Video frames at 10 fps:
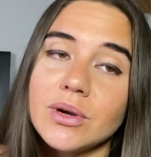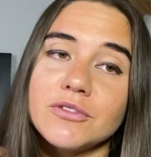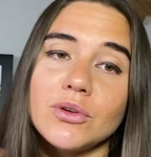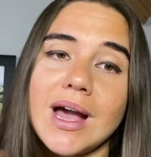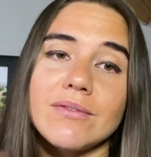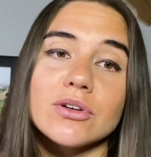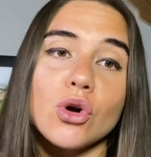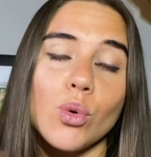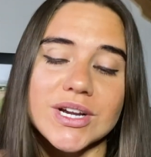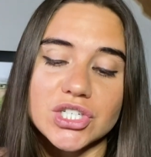If you have a
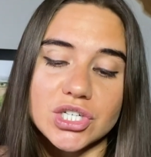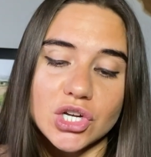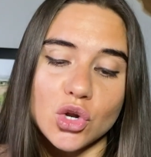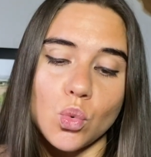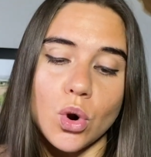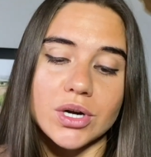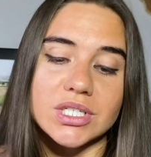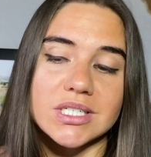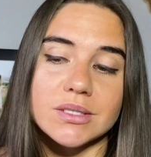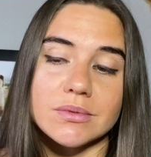question you
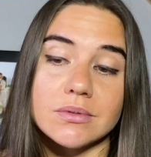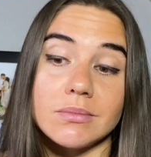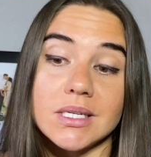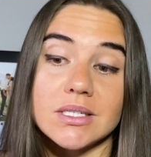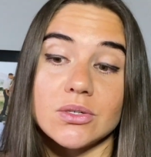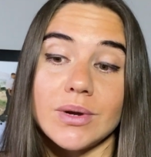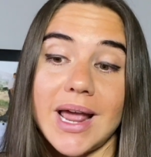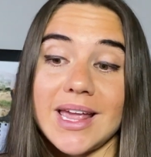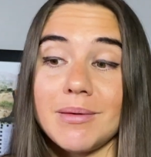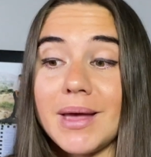want me to do an
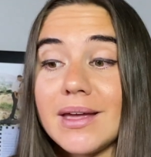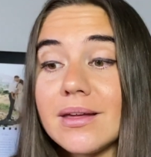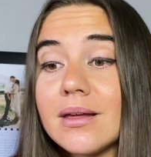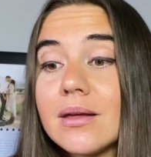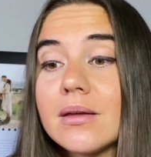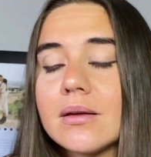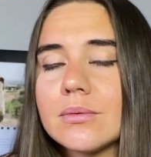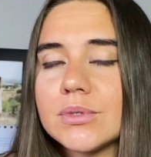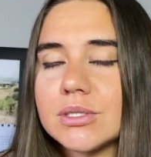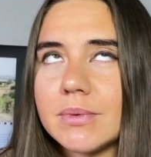AMA,
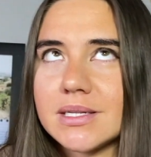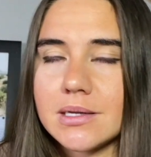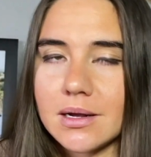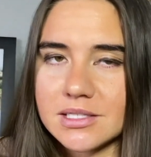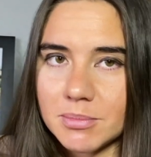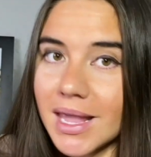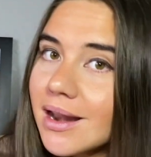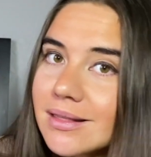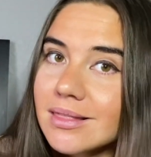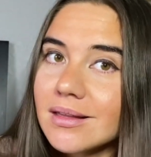which means ask me
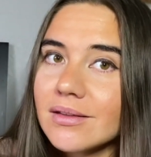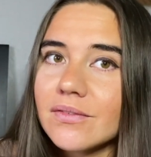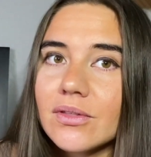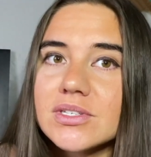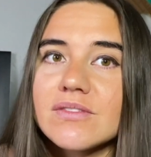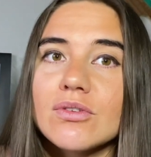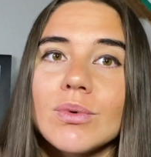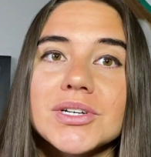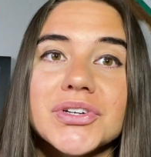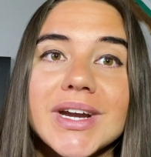anything, for those of you
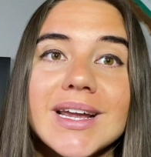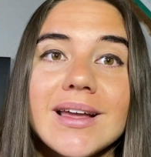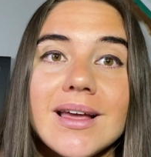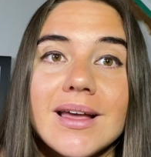wondering.